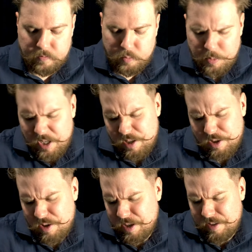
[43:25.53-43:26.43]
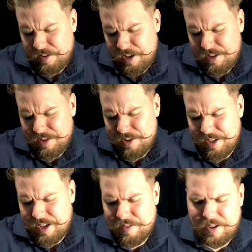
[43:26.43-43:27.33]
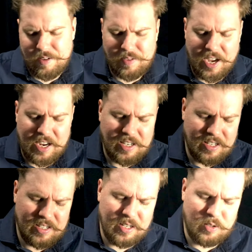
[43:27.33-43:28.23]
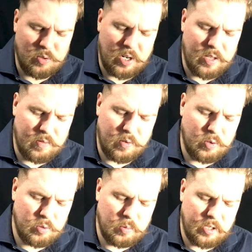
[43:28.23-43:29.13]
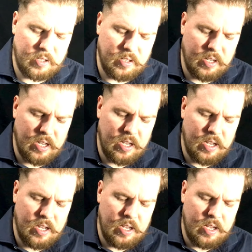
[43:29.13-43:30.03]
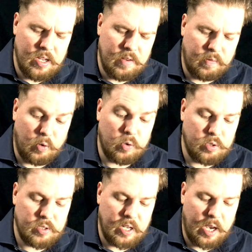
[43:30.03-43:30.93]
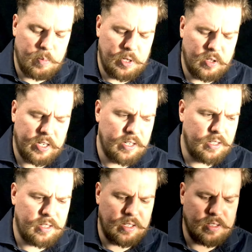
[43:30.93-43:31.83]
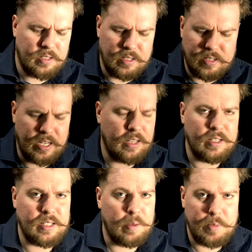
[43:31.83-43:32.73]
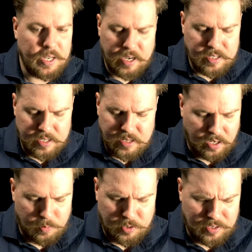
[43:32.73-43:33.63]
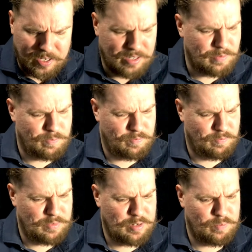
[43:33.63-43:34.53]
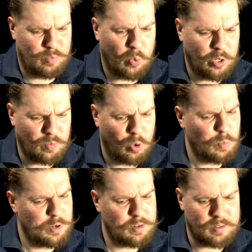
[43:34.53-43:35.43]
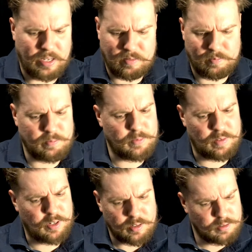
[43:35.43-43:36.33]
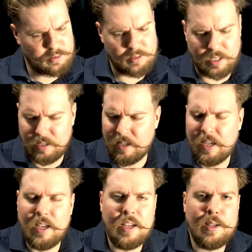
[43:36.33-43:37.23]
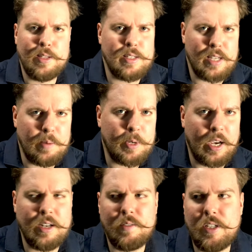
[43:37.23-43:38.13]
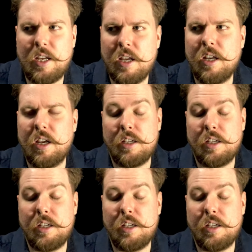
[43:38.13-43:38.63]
But it's good. It's good. If I didn't try the first one first, I'd be looking at this saying the same thing I did in that one, like born in Roma, like Invictus, like same kind of DNA.